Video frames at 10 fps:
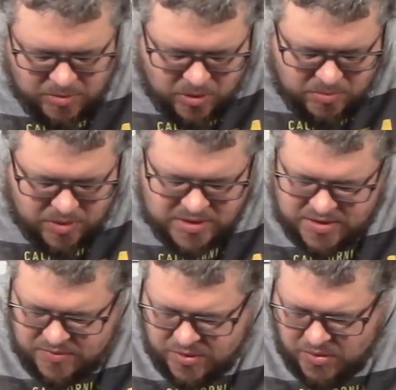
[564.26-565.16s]
more
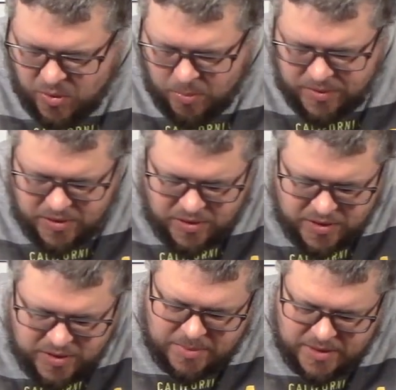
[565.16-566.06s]
impressive when you open the
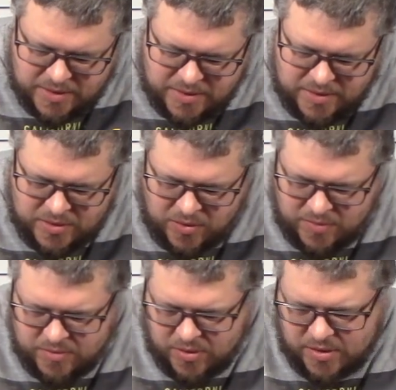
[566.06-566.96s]
hood, but
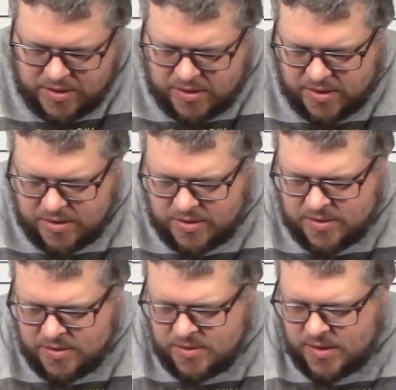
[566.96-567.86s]
overall, I think
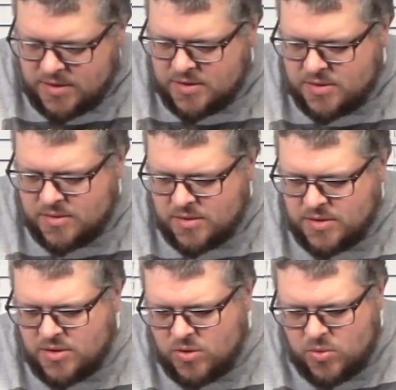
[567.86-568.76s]

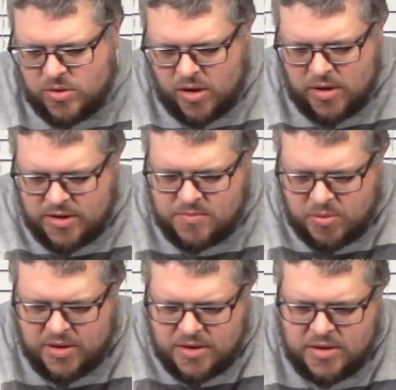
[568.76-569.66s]
it's a cool car. It's
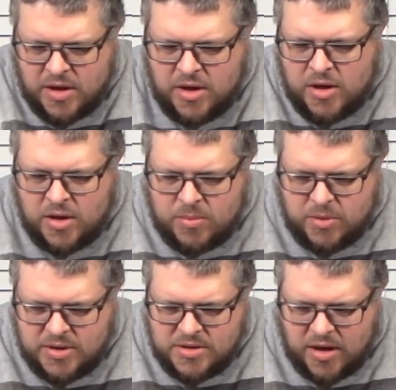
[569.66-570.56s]
pretty
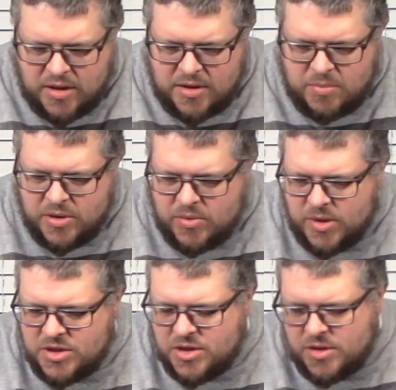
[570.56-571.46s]
solid, pretty
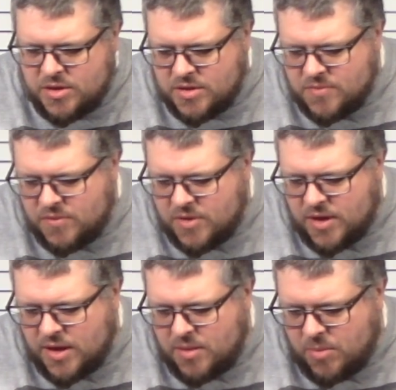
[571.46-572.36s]
rigid. It doesn't feel
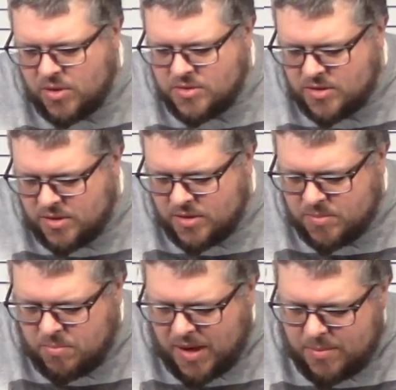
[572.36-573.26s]
like any parts are gonna
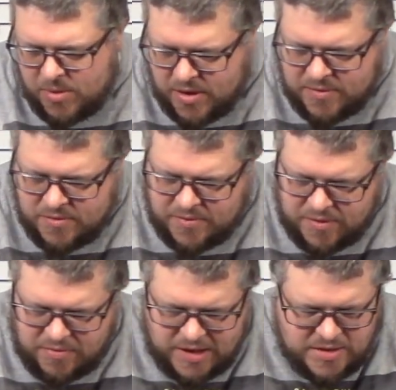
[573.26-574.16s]
pop off if I
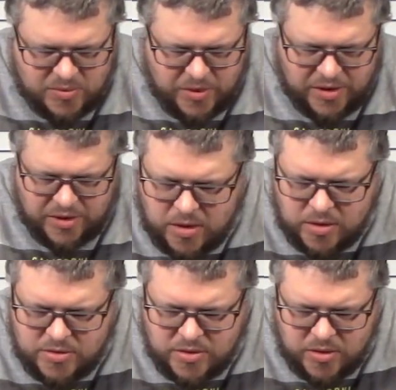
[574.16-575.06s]
flex it
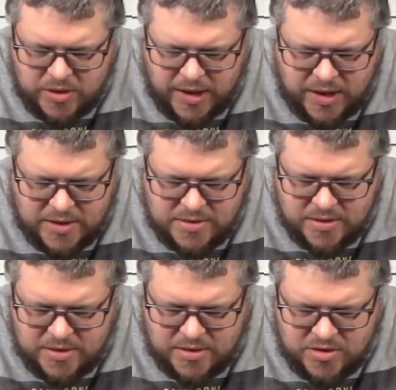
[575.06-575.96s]
weird. So yeah, it's
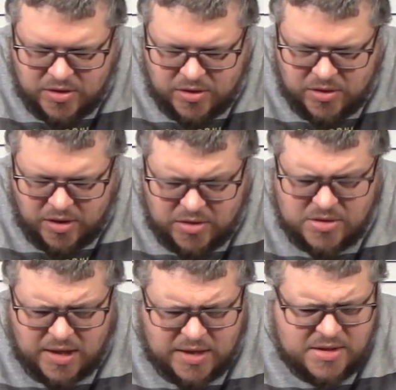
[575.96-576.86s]
a good car. There's
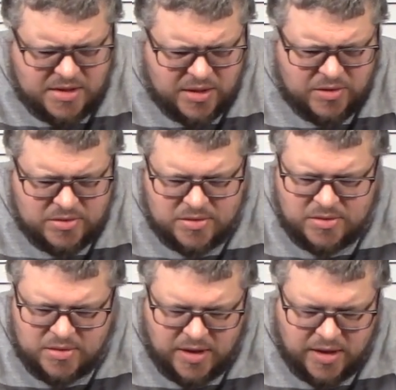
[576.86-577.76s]
a lot of stickers
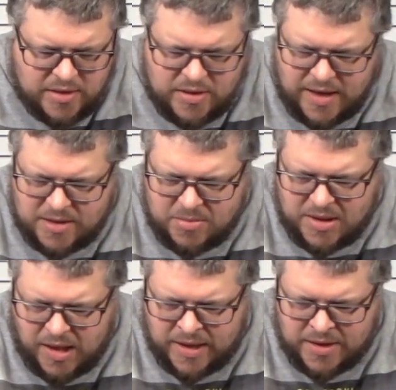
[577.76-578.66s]
that had to be
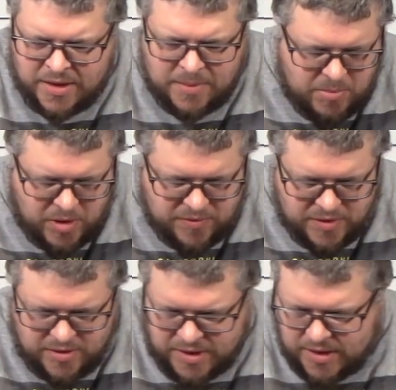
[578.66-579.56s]
lined up
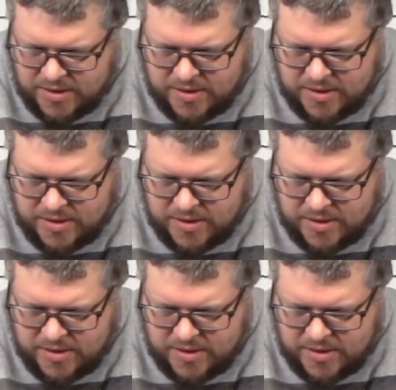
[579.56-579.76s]
perfectly,